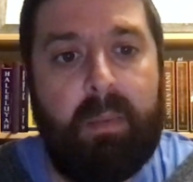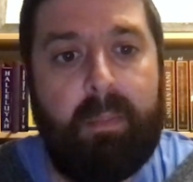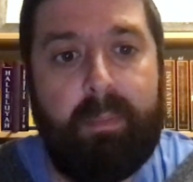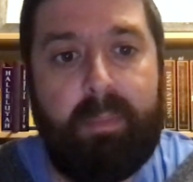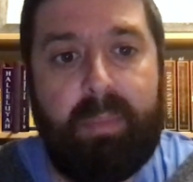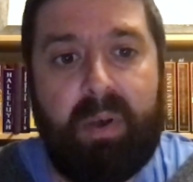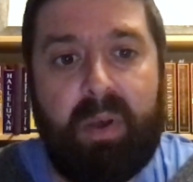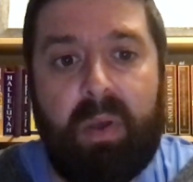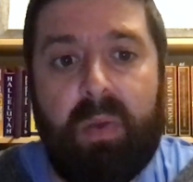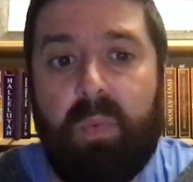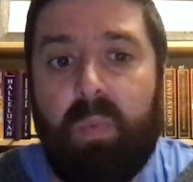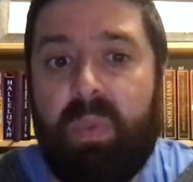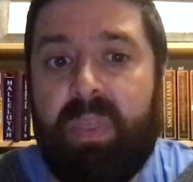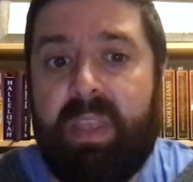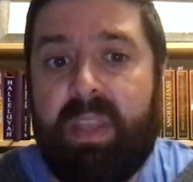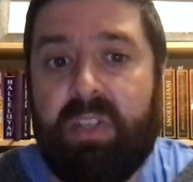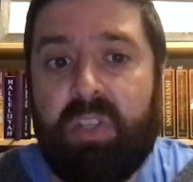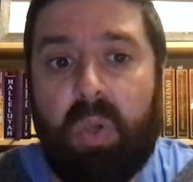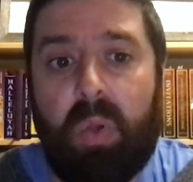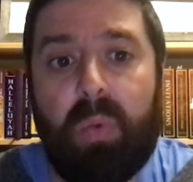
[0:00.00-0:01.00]
But when
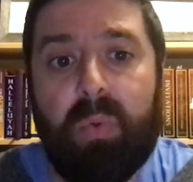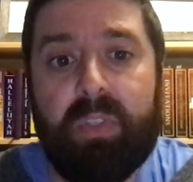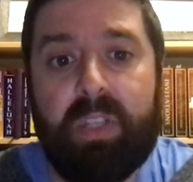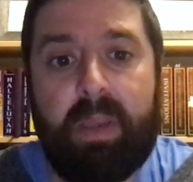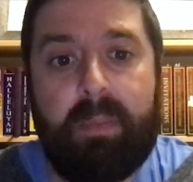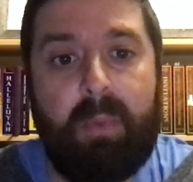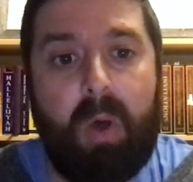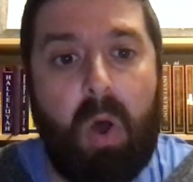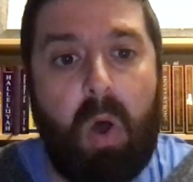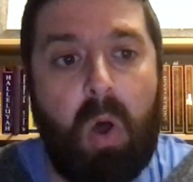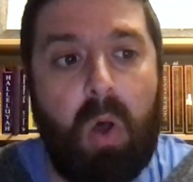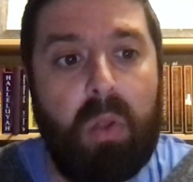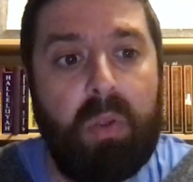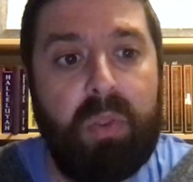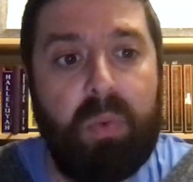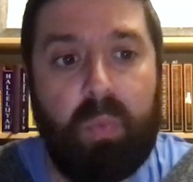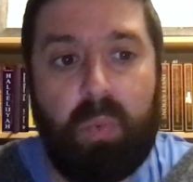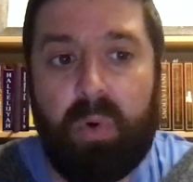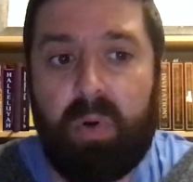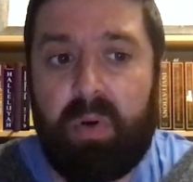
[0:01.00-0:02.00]
they told him all the
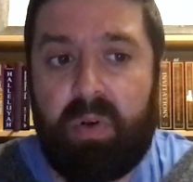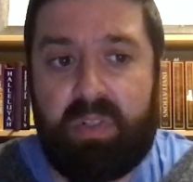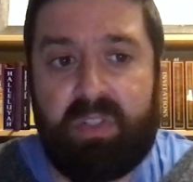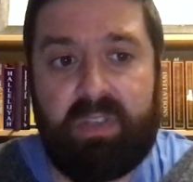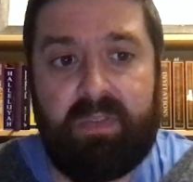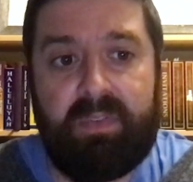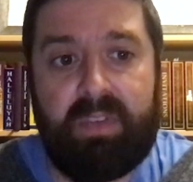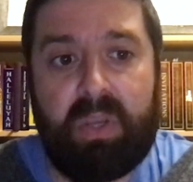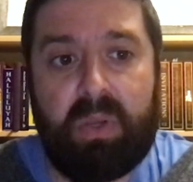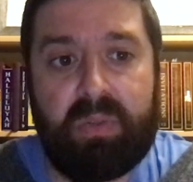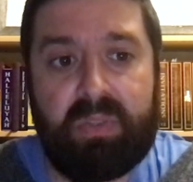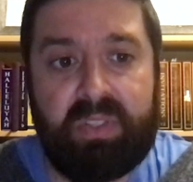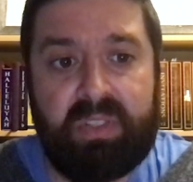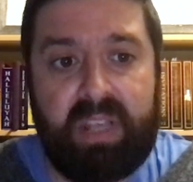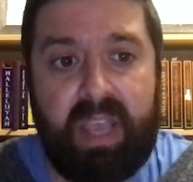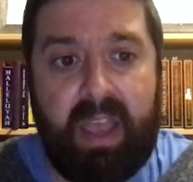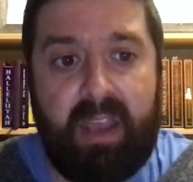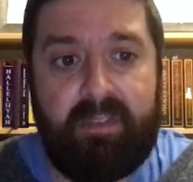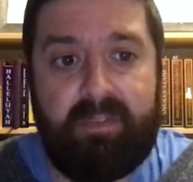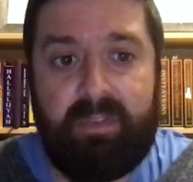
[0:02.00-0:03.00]
words of
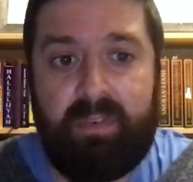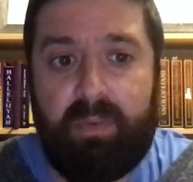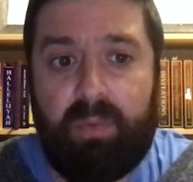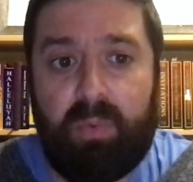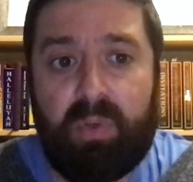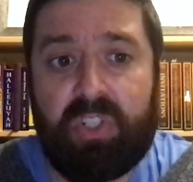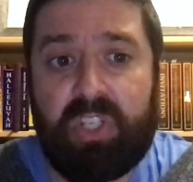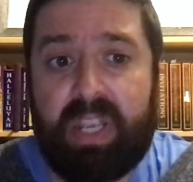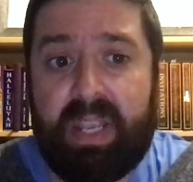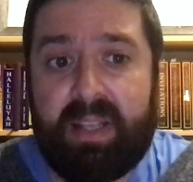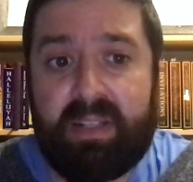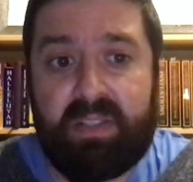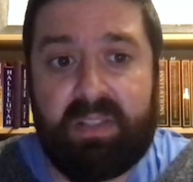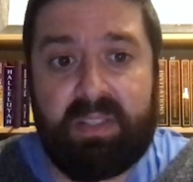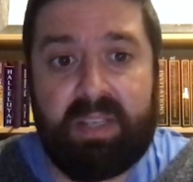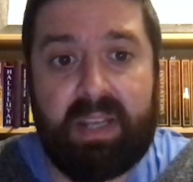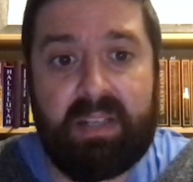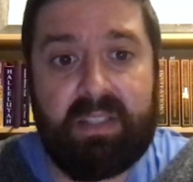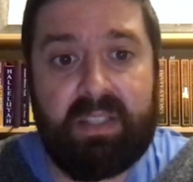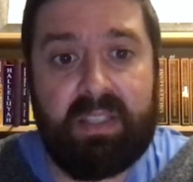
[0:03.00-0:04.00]
Yosef, which he had
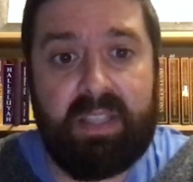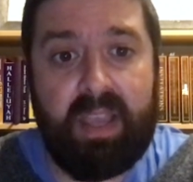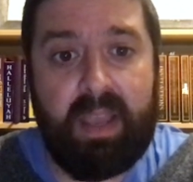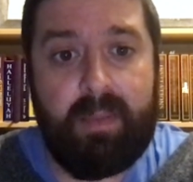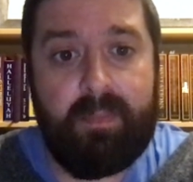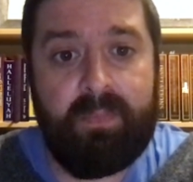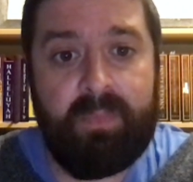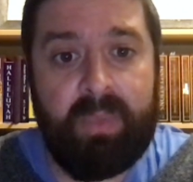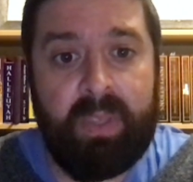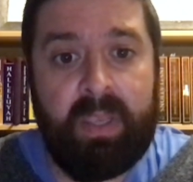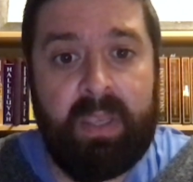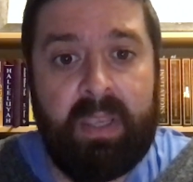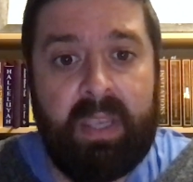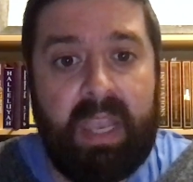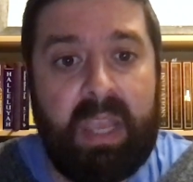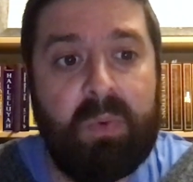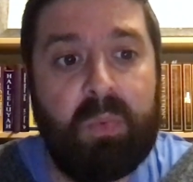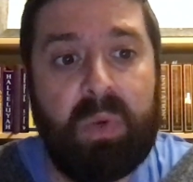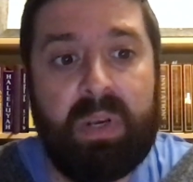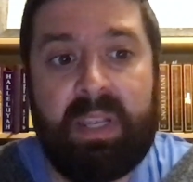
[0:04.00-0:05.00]
said to them,
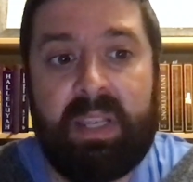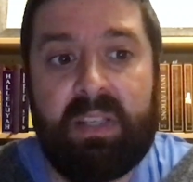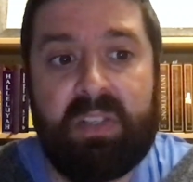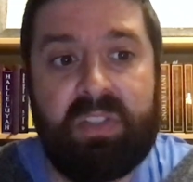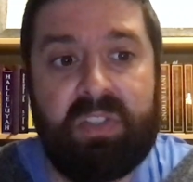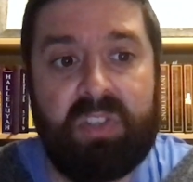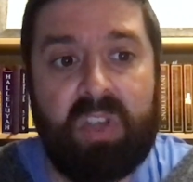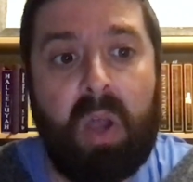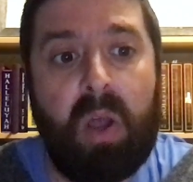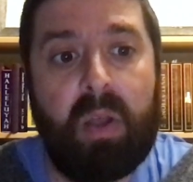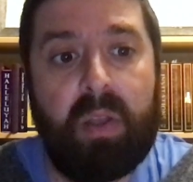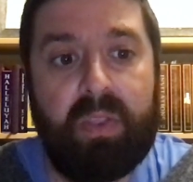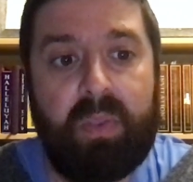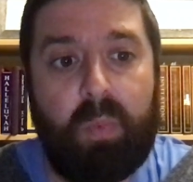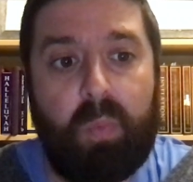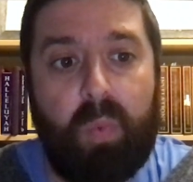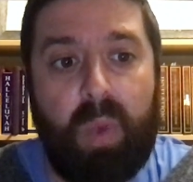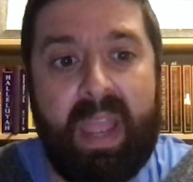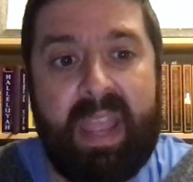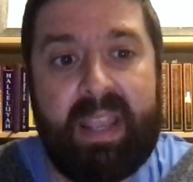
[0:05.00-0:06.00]
and when he saw the
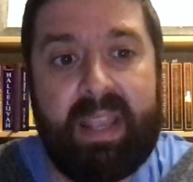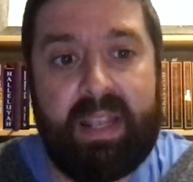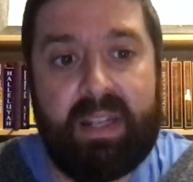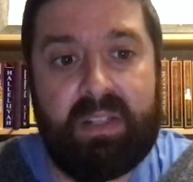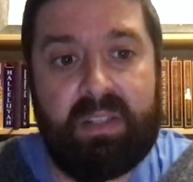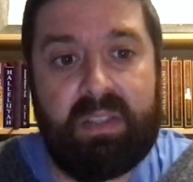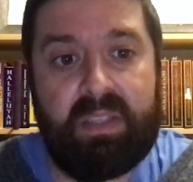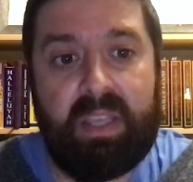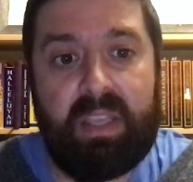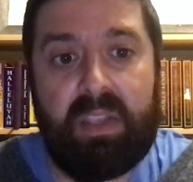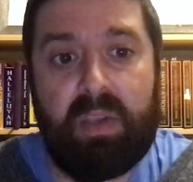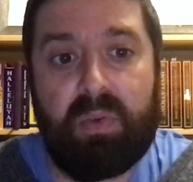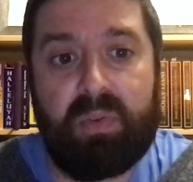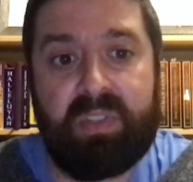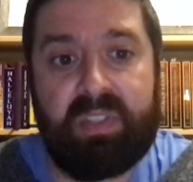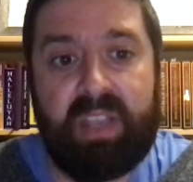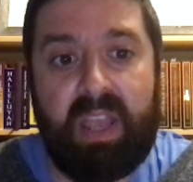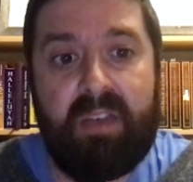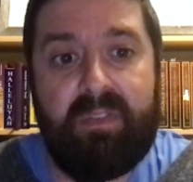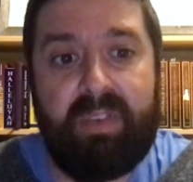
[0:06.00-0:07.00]
wagons that
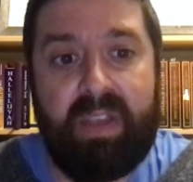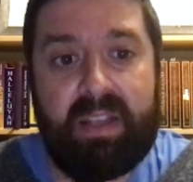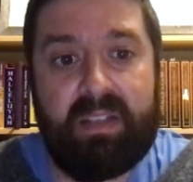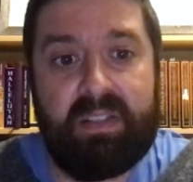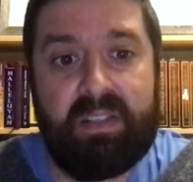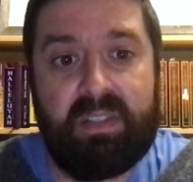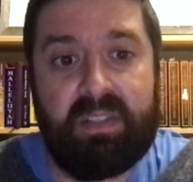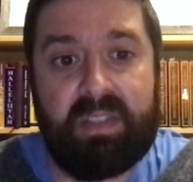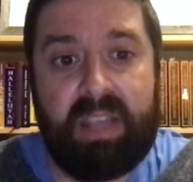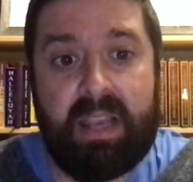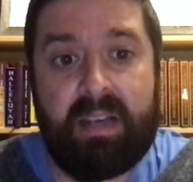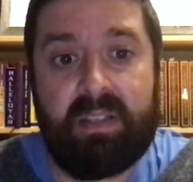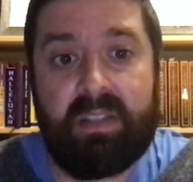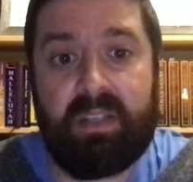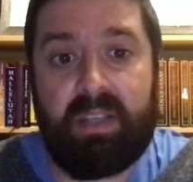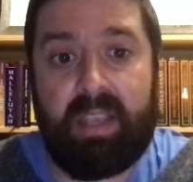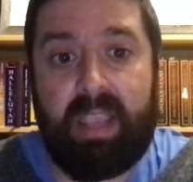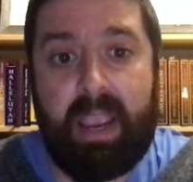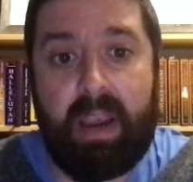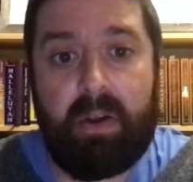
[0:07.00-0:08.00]
Yosef had sent
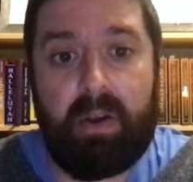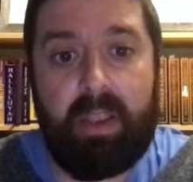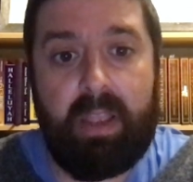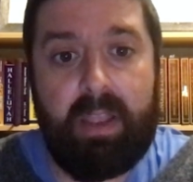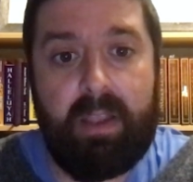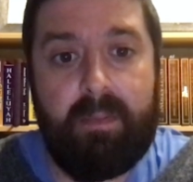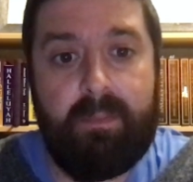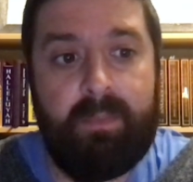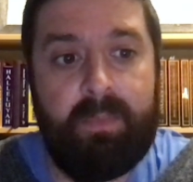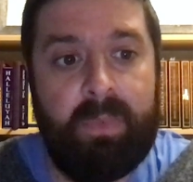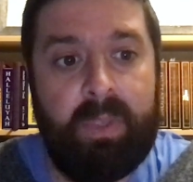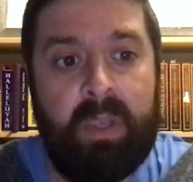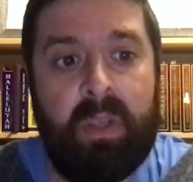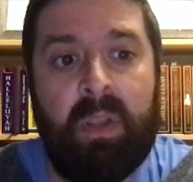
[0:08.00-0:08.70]
to carry him,